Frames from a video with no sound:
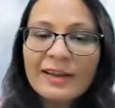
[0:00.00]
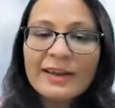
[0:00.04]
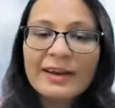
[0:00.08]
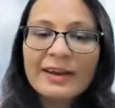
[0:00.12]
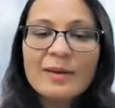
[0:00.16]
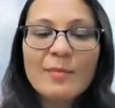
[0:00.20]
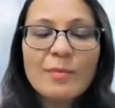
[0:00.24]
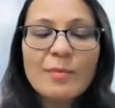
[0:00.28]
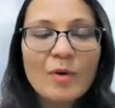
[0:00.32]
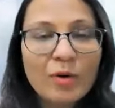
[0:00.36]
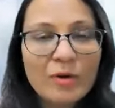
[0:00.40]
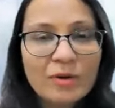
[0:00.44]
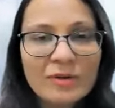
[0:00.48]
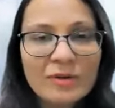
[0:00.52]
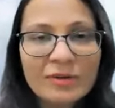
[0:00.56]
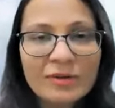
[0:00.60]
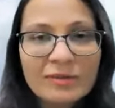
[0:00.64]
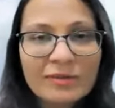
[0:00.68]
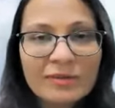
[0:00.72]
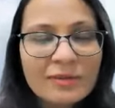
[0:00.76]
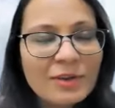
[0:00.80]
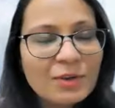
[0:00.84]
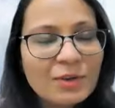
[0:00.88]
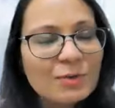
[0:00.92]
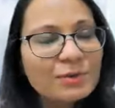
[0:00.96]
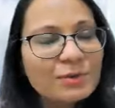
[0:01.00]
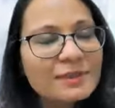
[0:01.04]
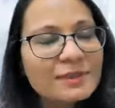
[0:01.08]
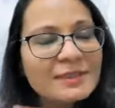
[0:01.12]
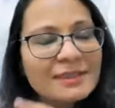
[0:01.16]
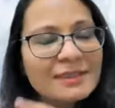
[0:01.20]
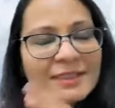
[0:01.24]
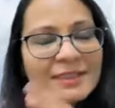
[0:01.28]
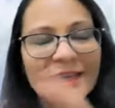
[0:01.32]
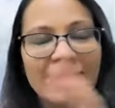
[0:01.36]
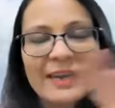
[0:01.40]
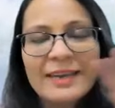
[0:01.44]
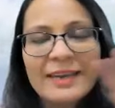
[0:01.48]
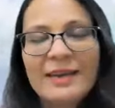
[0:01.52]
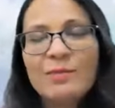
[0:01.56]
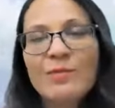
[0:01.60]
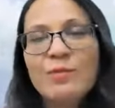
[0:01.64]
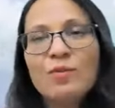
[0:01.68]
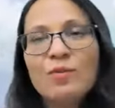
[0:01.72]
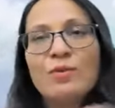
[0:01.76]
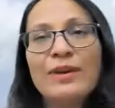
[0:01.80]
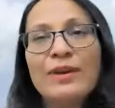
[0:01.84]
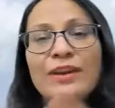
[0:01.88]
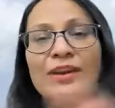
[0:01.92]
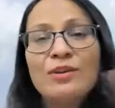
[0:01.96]
in a book. Use any
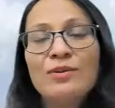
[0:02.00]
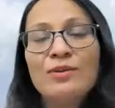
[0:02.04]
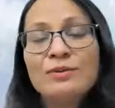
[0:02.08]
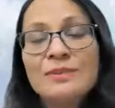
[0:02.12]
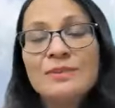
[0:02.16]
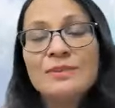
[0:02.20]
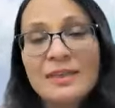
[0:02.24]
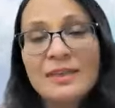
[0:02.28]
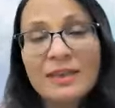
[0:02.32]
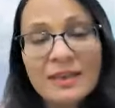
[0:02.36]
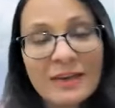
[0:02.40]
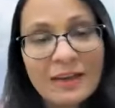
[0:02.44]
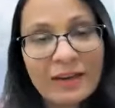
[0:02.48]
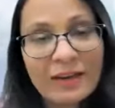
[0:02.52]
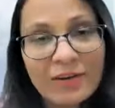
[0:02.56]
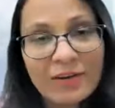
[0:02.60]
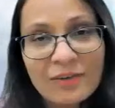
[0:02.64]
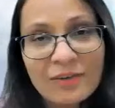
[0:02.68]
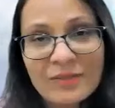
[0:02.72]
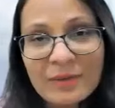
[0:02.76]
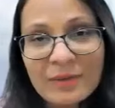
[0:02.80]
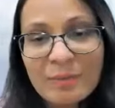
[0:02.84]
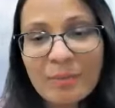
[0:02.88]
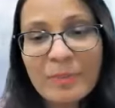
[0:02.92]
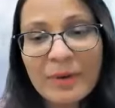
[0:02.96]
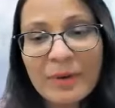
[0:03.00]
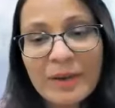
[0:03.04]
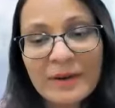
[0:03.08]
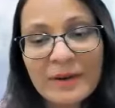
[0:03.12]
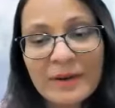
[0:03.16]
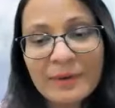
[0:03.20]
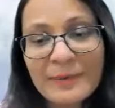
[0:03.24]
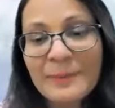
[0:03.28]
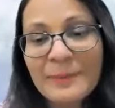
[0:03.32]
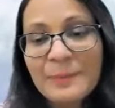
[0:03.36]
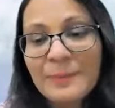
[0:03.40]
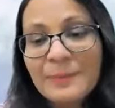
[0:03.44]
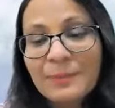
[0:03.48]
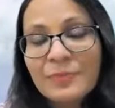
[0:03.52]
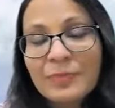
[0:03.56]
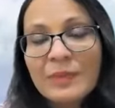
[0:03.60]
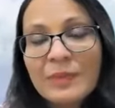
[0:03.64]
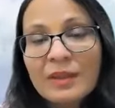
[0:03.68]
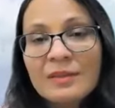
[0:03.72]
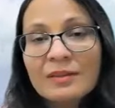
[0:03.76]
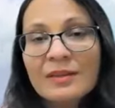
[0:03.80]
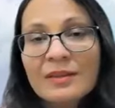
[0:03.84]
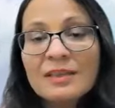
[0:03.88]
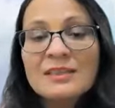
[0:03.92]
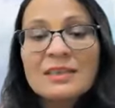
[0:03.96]
book and use any color of the pen.
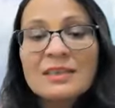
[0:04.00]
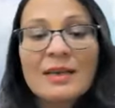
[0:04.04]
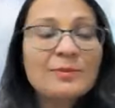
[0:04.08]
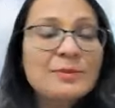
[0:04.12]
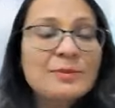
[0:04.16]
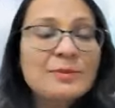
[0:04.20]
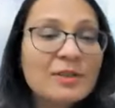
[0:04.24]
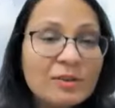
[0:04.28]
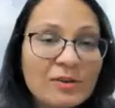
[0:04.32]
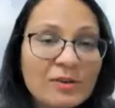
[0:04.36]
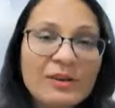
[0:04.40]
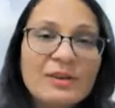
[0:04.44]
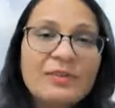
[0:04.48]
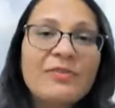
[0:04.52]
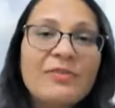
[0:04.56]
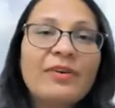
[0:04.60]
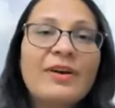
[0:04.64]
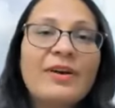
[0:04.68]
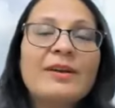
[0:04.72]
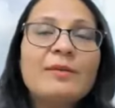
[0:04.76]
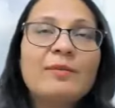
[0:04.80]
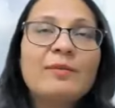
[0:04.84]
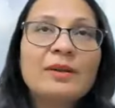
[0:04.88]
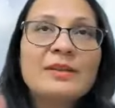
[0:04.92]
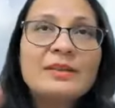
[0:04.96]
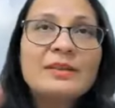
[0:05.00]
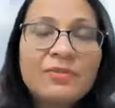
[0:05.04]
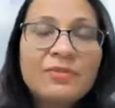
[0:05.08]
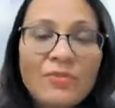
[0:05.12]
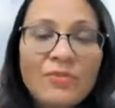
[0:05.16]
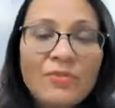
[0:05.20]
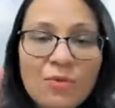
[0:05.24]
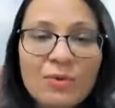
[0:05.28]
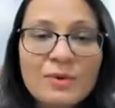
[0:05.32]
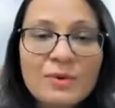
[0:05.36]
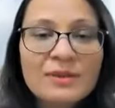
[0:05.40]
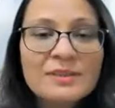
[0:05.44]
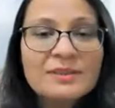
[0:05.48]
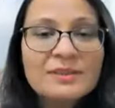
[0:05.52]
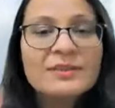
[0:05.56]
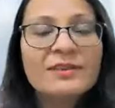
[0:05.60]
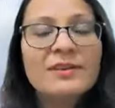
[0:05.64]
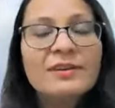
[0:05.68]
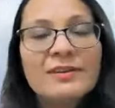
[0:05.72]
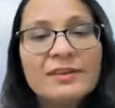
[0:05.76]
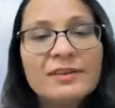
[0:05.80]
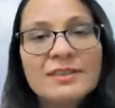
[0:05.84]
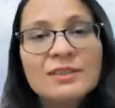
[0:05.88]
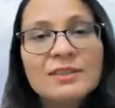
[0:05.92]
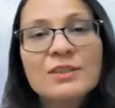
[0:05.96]
That's absolutely fine. But the focus
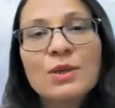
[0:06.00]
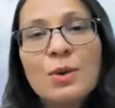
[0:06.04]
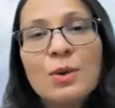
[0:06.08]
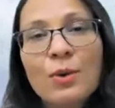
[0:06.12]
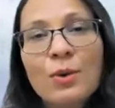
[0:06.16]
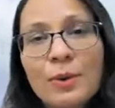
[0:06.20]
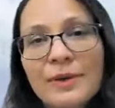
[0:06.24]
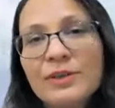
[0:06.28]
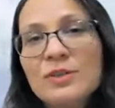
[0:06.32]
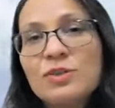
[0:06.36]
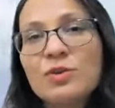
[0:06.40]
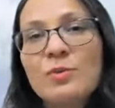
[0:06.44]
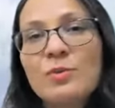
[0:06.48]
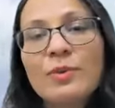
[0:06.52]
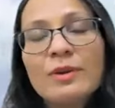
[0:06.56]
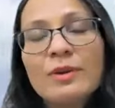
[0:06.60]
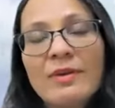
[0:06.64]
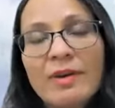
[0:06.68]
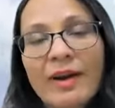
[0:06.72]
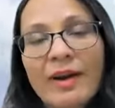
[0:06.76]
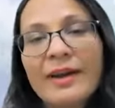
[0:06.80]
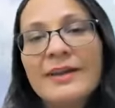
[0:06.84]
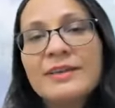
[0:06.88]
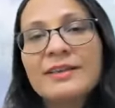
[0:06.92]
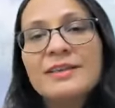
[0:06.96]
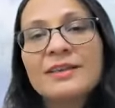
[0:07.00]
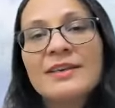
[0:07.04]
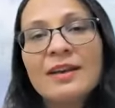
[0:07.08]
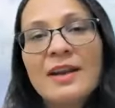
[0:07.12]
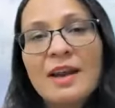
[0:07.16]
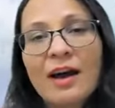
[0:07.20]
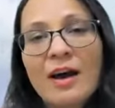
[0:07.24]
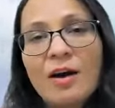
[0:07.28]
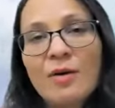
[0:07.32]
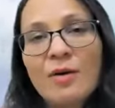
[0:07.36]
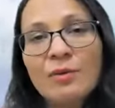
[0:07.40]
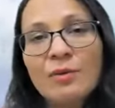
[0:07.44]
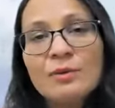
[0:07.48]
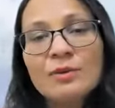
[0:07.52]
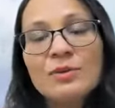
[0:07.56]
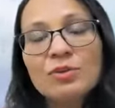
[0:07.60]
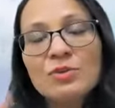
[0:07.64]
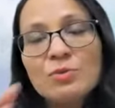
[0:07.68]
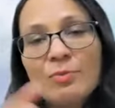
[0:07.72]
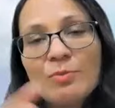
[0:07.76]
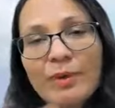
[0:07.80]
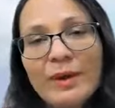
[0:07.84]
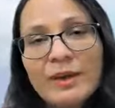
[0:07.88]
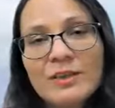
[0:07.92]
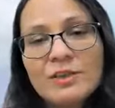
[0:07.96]
here is going to be right now
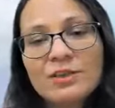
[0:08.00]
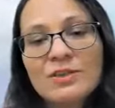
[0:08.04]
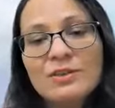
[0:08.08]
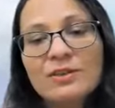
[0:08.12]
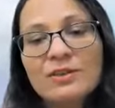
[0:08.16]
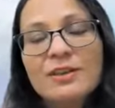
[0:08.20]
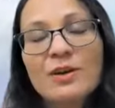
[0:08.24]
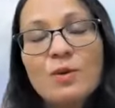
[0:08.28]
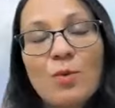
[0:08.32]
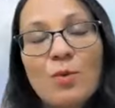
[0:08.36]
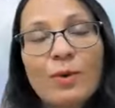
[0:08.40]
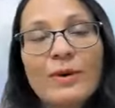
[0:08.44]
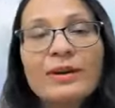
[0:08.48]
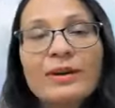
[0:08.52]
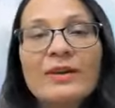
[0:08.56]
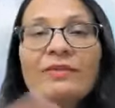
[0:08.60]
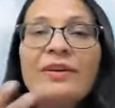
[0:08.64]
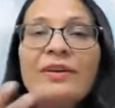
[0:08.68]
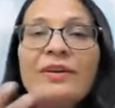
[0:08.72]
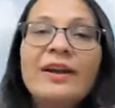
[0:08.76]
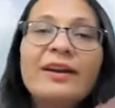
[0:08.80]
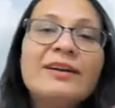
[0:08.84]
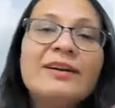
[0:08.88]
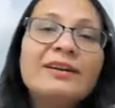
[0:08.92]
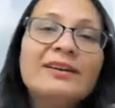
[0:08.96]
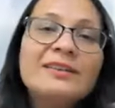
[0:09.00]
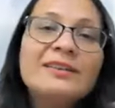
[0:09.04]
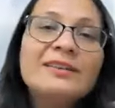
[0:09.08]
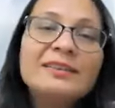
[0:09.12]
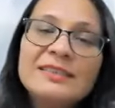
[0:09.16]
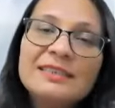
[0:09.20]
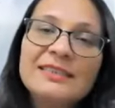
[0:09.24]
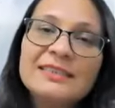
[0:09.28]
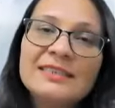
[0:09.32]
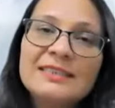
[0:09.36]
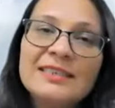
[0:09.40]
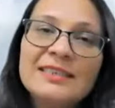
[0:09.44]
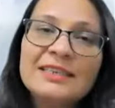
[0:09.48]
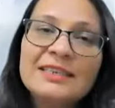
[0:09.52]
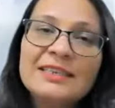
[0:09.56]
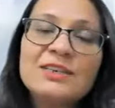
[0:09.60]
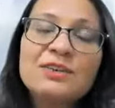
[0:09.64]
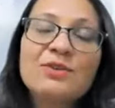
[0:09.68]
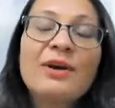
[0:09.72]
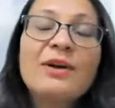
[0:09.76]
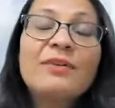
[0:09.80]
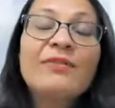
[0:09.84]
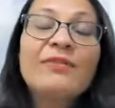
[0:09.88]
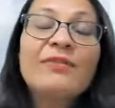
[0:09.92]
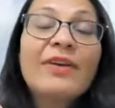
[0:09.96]
to make sure that whatever energies that
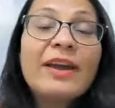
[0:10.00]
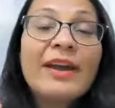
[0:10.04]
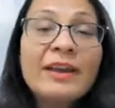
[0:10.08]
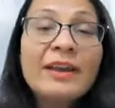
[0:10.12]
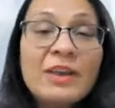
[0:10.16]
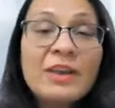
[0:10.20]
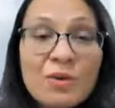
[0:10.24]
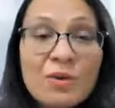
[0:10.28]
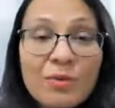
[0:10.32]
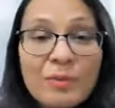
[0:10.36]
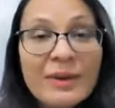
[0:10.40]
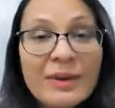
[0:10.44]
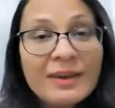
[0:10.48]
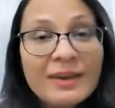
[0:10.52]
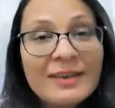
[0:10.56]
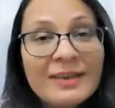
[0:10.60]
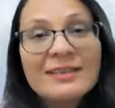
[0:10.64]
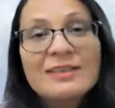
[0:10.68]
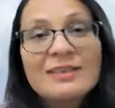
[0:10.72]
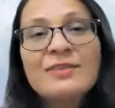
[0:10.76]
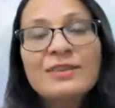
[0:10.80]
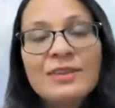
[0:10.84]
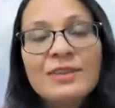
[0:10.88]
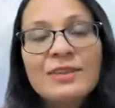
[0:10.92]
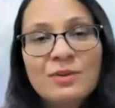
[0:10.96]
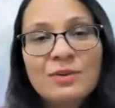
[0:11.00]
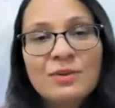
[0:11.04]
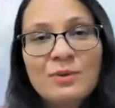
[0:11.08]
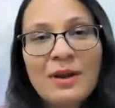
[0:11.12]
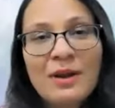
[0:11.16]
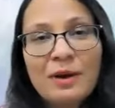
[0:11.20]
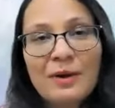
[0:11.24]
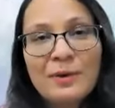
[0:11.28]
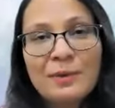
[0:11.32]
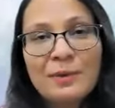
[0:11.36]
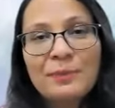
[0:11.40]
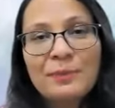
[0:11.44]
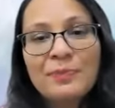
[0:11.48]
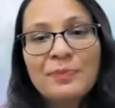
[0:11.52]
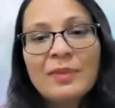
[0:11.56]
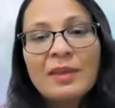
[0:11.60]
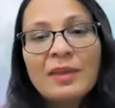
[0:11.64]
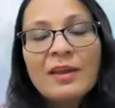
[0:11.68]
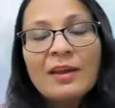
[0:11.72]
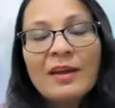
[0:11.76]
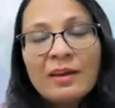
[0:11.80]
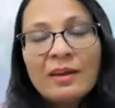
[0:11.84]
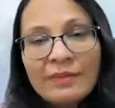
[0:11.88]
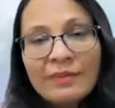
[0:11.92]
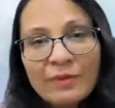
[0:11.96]
you have accumulated with you now,
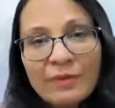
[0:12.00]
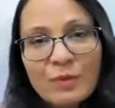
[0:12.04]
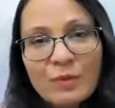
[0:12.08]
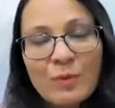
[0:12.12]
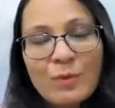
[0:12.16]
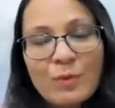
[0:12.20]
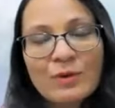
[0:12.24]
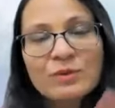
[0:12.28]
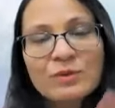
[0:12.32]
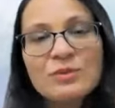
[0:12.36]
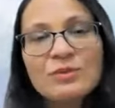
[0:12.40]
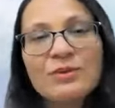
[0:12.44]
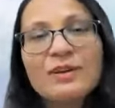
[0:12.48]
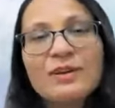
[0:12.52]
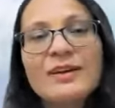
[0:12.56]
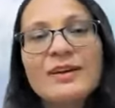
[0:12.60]
you would want to